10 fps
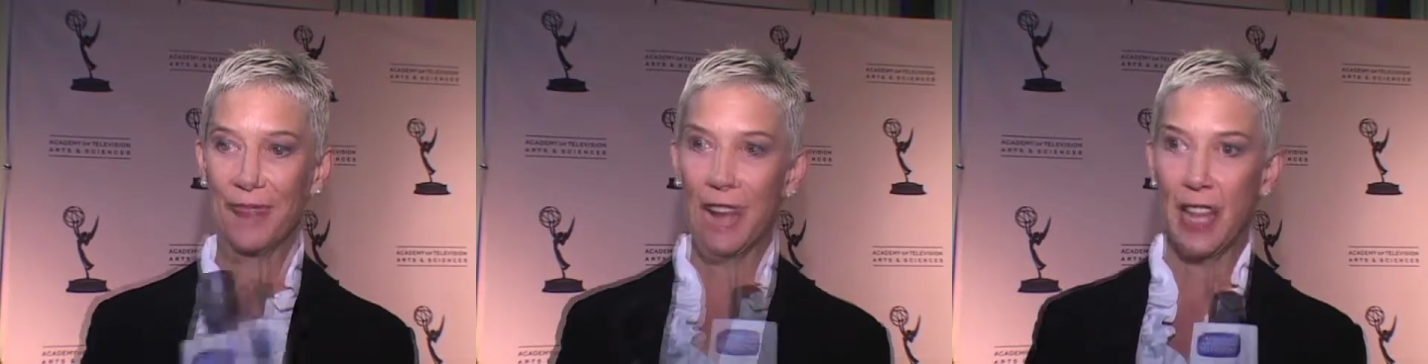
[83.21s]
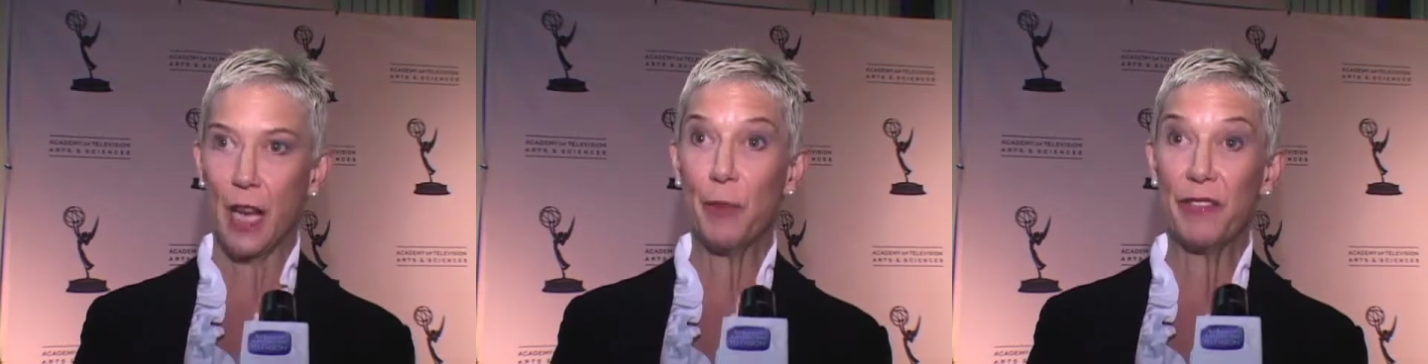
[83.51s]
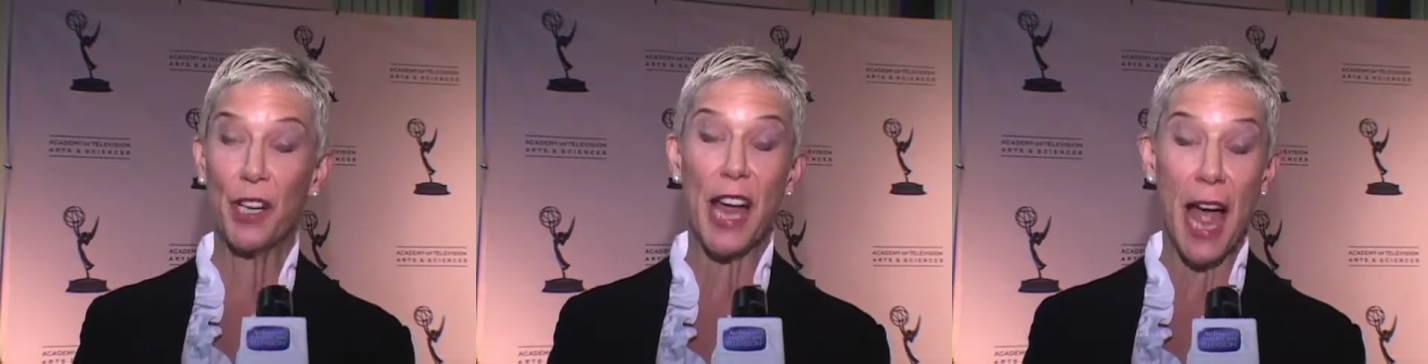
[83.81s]
I think he'd be
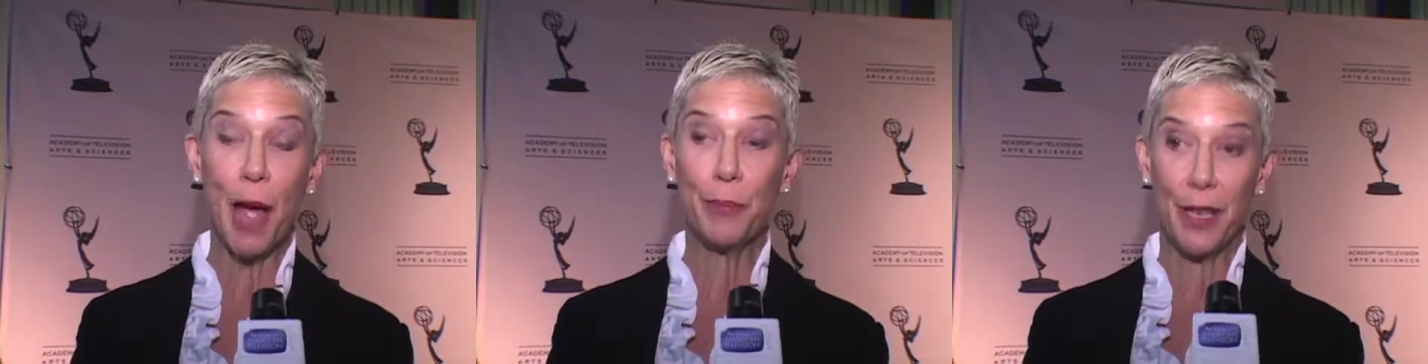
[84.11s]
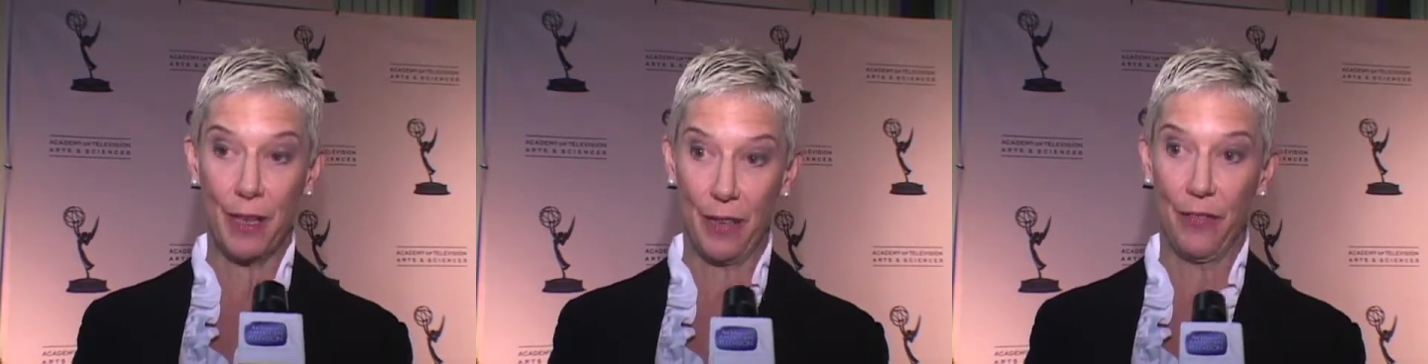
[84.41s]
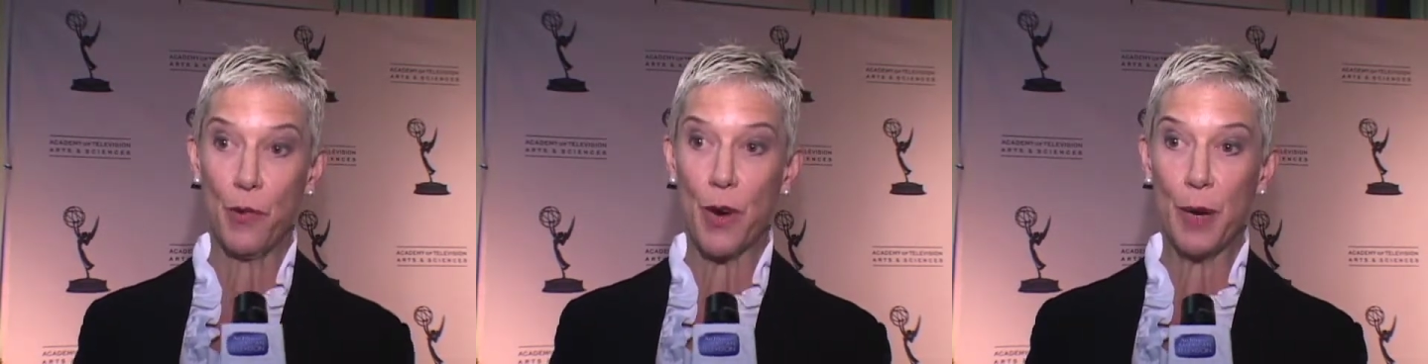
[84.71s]
very happy
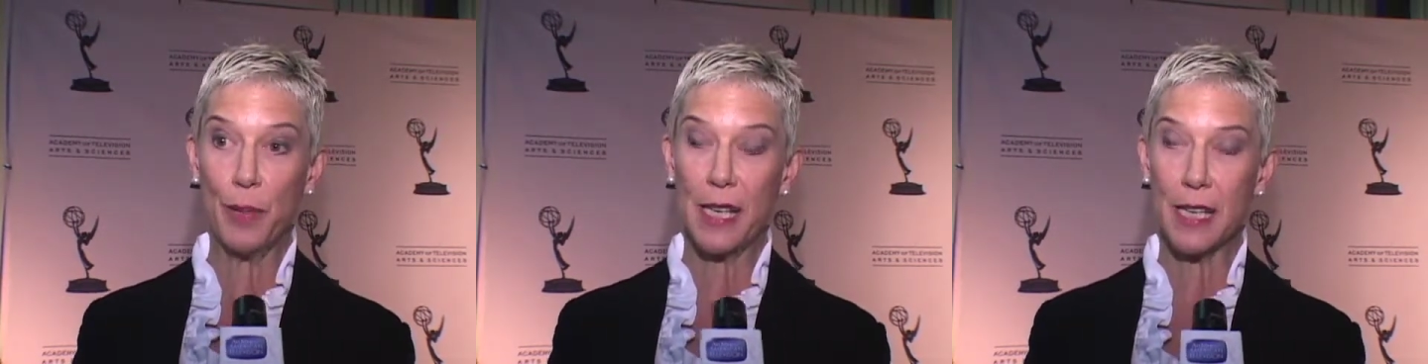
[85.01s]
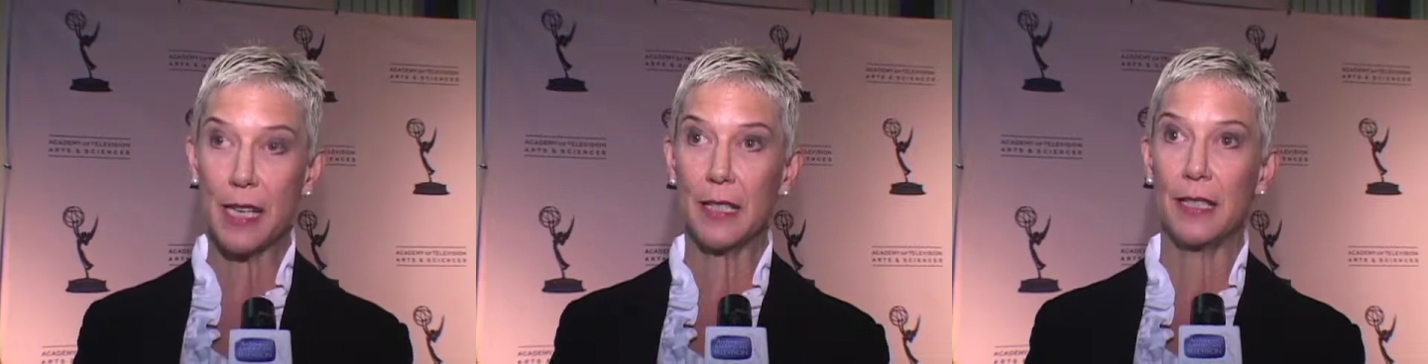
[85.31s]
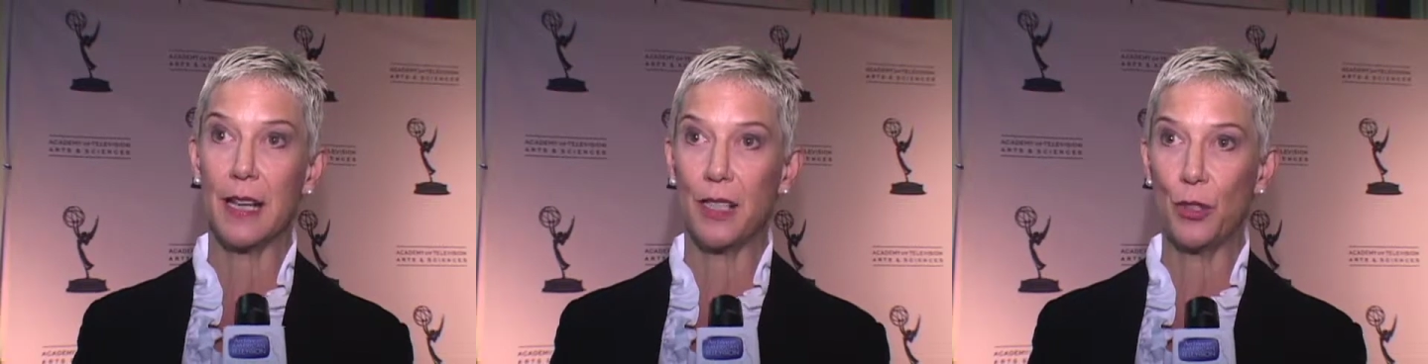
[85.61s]
for it
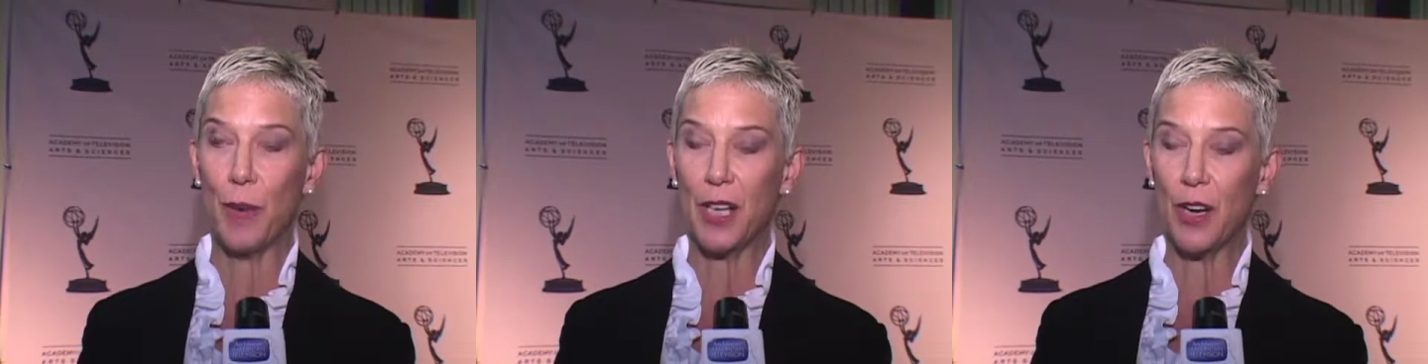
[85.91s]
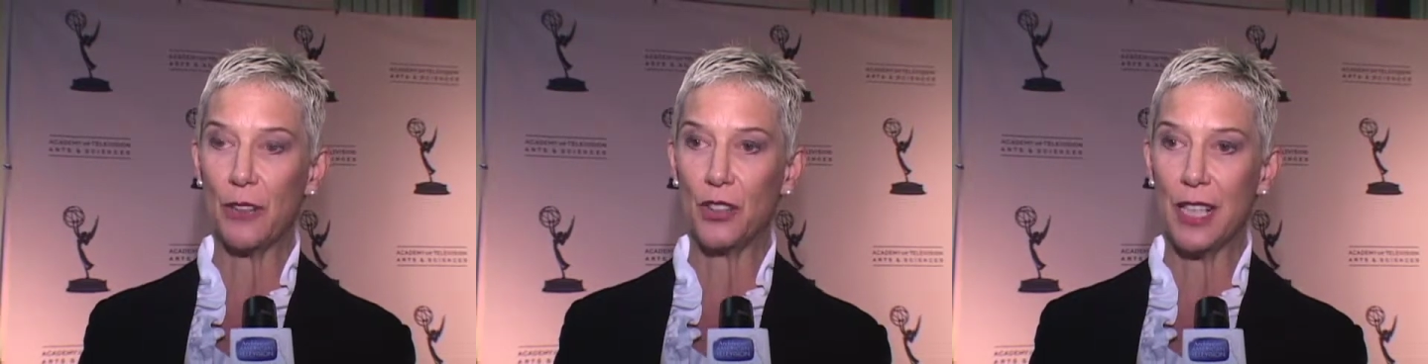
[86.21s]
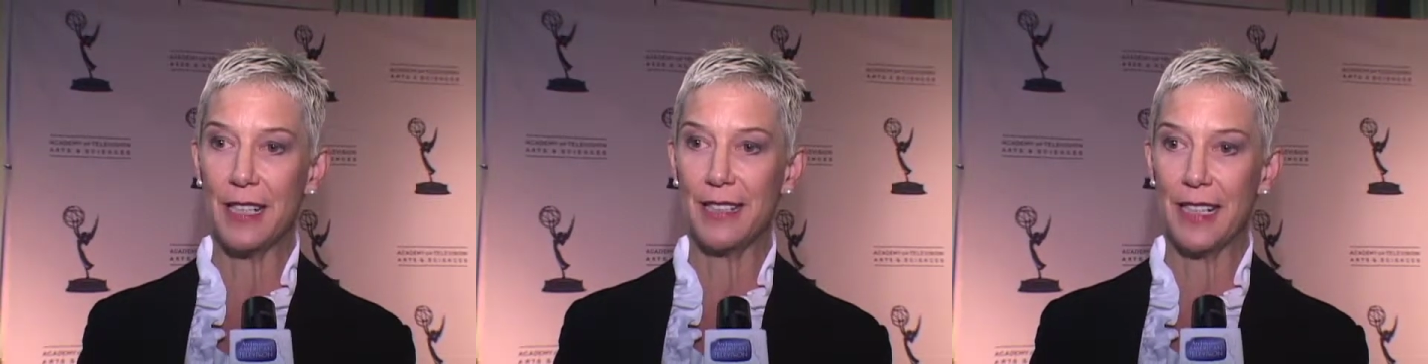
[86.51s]
because, as you may know,
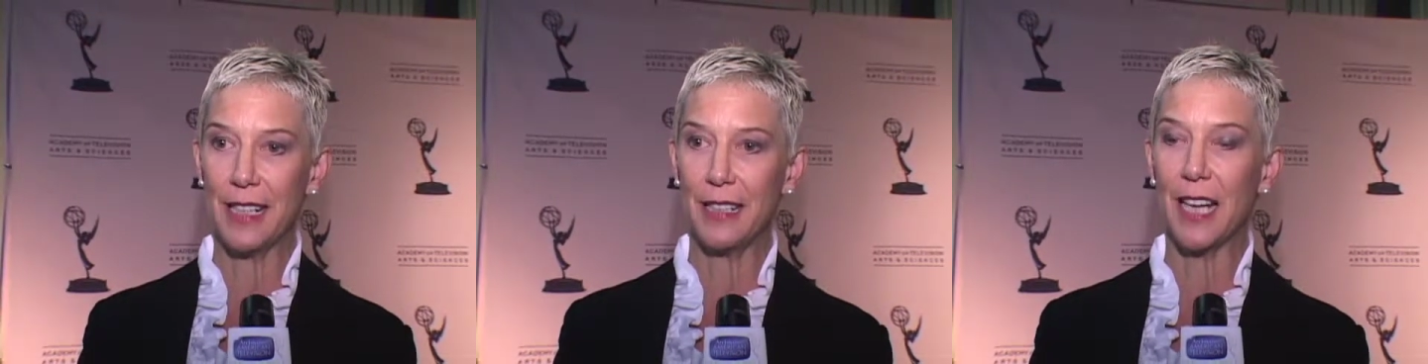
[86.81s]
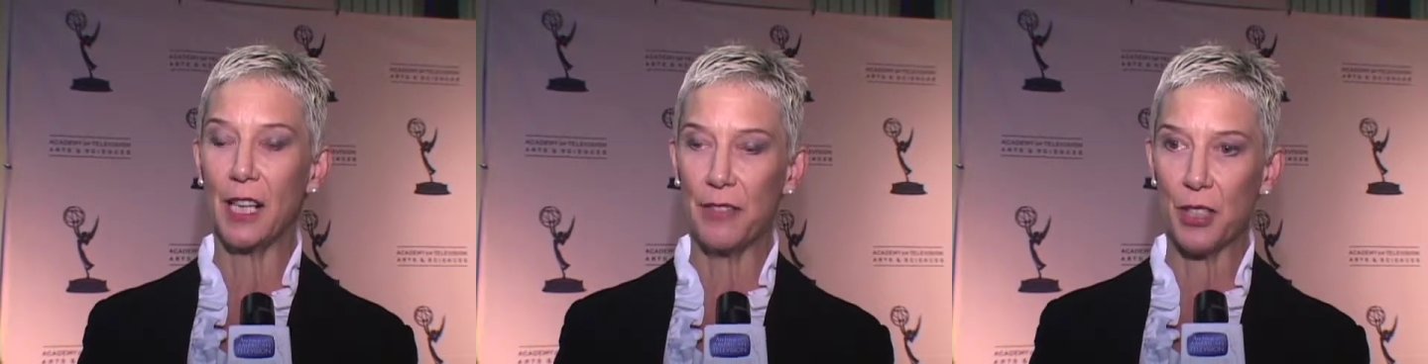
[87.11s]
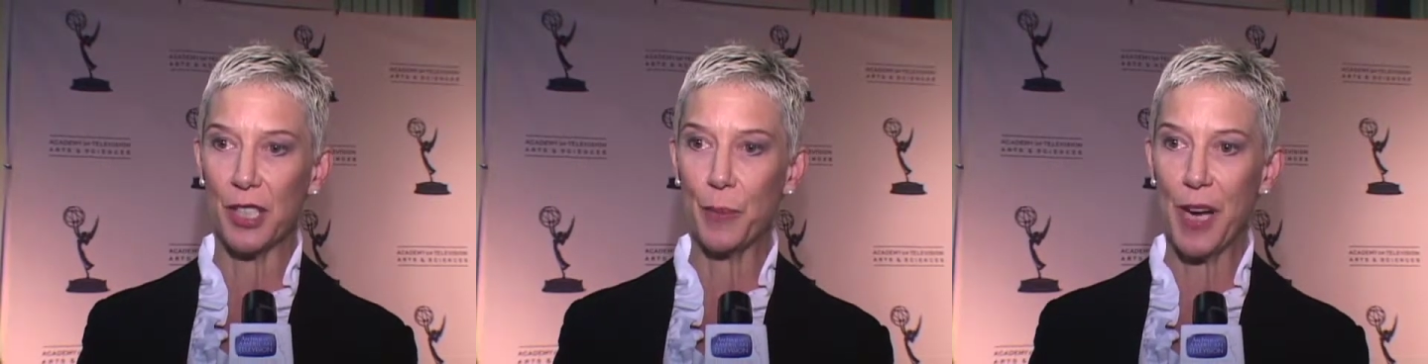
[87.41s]
Gene did
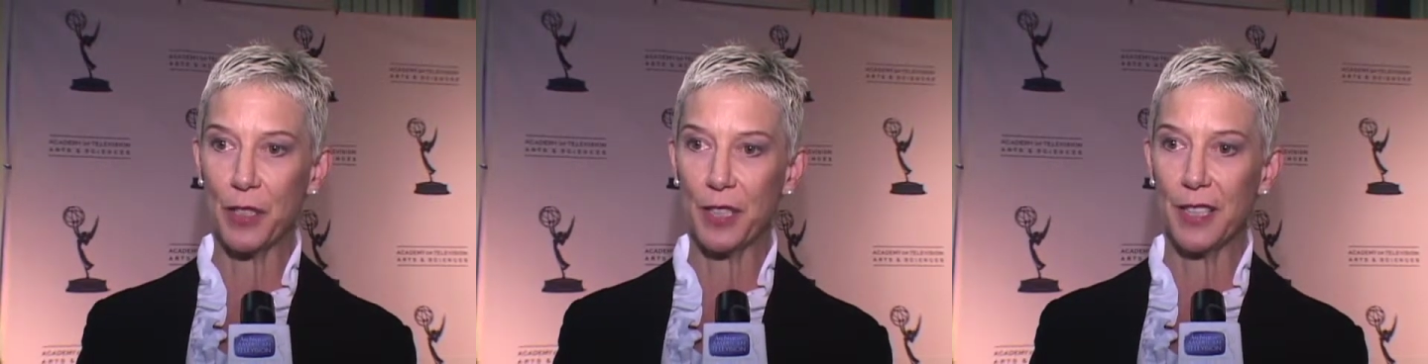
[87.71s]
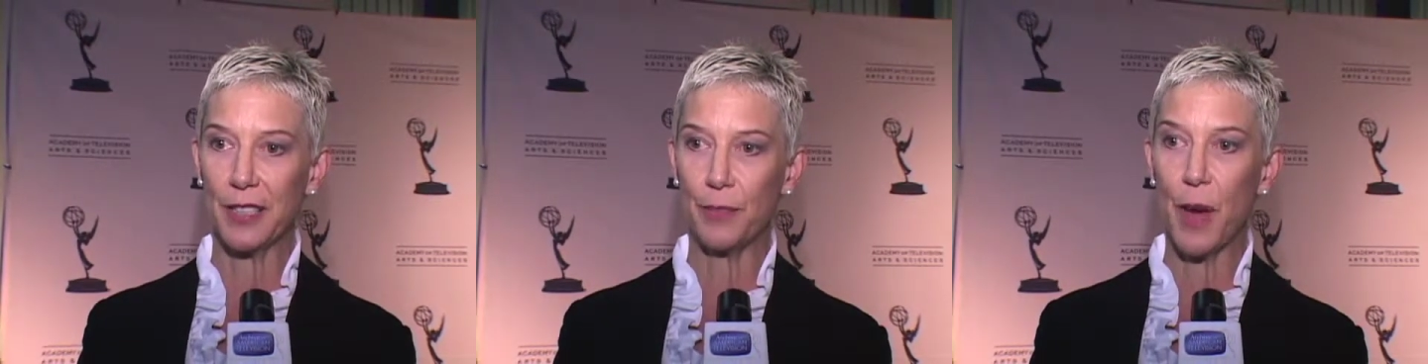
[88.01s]
television specials,